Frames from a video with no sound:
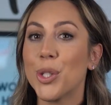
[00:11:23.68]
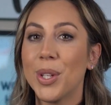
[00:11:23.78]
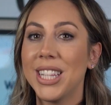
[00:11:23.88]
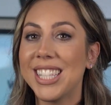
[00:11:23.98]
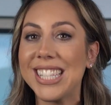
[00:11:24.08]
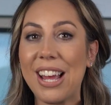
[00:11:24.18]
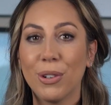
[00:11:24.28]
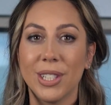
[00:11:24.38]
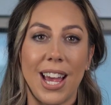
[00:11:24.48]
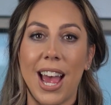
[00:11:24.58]
doing this
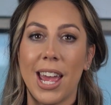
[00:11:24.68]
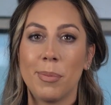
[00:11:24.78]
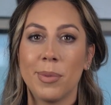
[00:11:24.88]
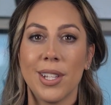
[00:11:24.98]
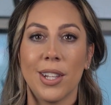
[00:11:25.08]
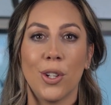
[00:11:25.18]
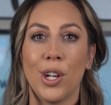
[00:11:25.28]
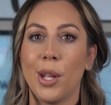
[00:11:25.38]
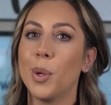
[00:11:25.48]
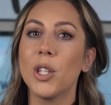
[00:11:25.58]
several times,
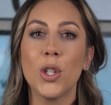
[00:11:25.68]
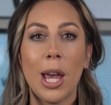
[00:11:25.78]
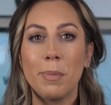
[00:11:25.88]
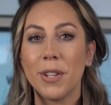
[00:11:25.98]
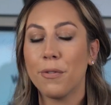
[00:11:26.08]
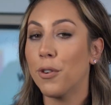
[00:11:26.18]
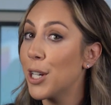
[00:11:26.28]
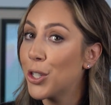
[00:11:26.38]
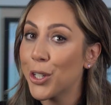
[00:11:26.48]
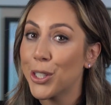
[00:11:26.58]
learning which types of
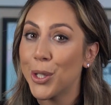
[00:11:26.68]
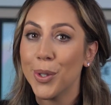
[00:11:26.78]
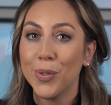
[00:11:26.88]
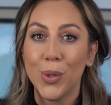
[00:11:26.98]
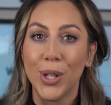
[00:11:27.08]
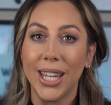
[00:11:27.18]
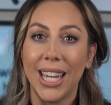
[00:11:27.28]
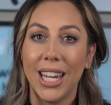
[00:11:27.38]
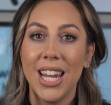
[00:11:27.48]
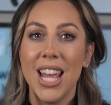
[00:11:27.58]
furniture to
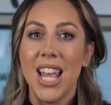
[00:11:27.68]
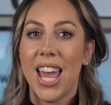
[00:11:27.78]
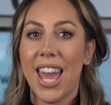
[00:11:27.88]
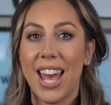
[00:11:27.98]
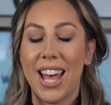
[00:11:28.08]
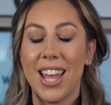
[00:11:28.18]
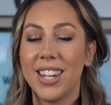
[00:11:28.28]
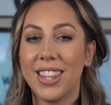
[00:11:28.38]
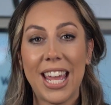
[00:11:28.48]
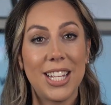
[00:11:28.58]
avoid,
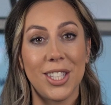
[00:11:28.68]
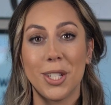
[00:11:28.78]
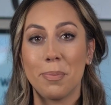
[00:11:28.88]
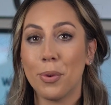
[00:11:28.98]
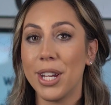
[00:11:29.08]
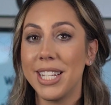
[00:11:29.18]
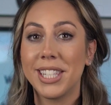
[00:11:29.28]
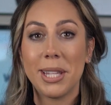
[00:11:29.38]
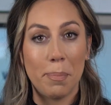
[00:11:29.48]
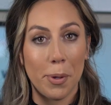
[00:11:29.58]
and thanks to Bree's
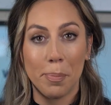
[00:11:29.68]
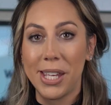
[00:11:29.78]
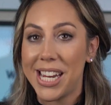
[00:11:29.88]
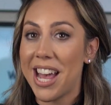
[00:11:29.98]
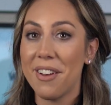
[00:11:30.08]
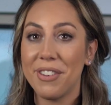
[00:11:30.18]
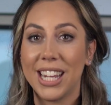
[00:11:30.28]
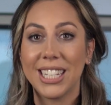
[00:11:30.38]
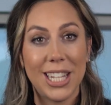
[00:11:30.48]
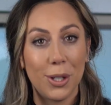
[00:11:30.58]
simple PDF and
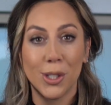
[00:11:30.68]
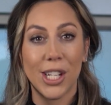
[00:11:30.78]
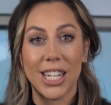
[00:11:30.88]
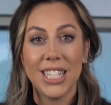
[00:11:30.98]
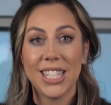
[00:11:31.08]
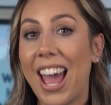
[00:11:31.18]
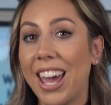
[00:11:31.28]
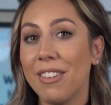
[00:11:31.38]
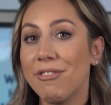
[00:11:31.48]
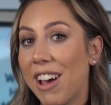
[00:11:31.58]
Excel sheets,
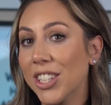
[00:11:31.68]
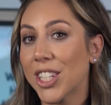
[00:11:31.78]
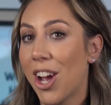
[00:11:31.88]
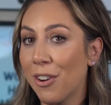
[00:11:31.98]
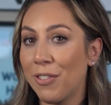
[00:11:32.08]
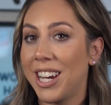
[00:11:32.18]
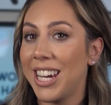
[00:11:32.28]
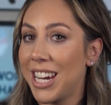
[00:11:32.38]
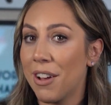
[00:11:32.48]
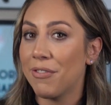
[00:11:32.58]
I felt
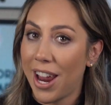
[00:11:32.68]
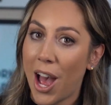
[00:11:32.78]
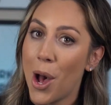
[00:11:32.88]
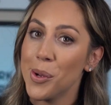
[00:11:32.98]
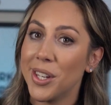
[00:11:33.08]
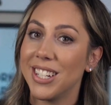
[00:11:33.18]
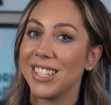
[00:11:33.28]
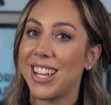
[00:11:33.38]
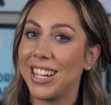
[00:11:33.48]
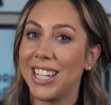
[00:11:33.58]
confident enough now to
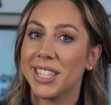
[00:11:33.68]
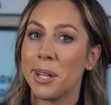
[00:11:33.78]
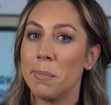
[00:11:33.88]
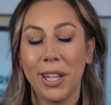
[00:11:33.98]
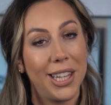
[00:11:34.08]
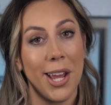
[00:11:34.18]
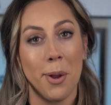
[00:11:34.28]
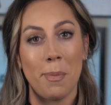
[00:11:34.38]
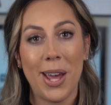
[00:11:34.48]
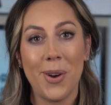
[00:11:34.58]
design these completely
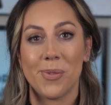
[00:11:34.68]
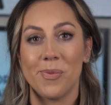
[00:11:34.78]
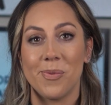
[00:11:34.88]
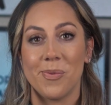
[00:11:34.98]
on my own.